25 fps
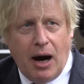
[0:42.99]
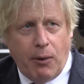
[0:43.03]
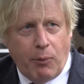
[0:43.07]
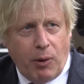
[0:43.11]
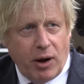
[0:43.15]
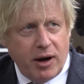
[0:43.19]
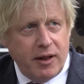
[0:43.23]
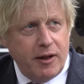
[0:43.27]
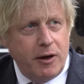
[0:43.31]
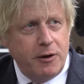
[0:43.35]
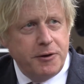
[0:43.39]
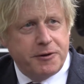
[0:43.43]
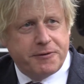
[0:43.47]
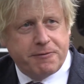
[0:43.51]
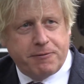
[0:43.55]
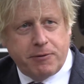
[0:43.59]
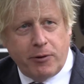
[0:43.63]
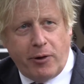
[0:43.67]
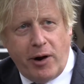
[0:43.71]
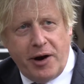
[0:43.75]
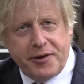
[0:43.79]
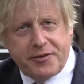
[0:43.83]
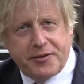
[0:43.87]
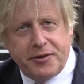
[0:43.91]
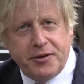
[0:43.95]
one of those
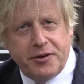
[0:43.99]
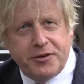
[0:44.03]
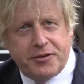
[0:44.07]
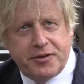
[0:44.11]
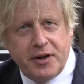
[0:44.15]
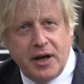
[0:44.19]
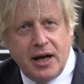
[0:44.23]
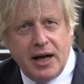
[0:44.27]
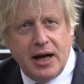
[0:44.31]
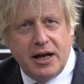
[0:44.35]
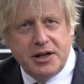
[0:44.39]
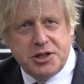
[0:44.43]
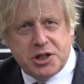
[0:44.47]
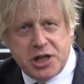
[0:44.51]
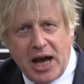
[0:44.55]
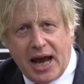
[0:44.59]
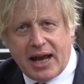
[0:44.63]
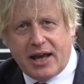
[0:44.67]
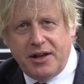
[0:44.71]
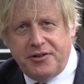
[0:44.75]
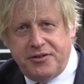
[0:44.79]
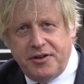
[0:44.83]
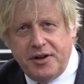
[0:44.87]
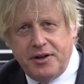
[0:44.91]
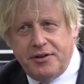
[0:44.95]
fluorescent
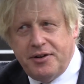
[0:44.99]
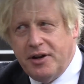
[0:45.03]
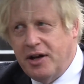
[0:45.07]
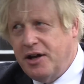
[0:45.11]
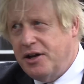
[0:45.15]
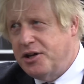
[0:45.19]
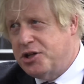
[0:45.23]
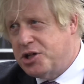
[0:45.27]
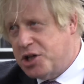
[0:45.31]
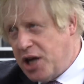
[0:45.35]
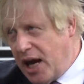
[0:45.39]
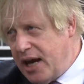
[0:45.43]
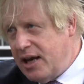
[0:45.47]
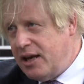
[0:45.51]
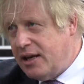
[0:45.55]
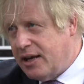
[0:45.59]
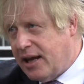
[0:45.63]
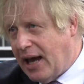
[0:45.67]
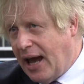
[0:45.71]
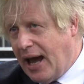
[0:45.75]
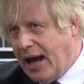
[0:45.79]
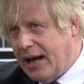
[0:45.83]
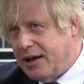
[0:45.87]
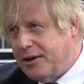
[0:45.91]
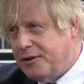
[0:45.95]
jacketed chain
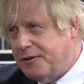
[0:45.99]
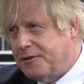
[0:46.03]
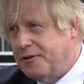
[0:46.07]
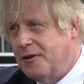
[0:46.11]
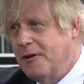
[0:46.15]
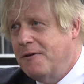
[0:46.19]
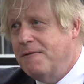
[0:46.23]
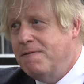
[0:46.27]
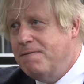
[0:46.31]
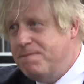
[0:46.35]
gangs,